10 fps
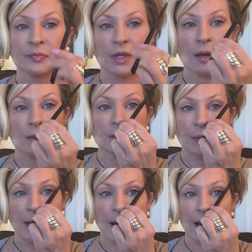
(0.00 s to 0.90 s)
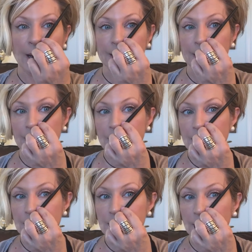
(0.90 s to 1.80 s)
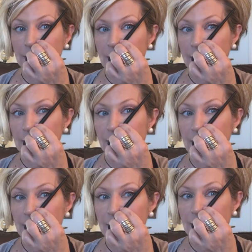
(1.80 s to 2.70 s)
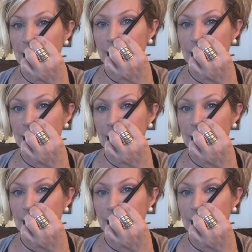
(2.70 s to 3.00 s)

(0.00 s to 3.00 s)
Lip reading: goes beyond this line right here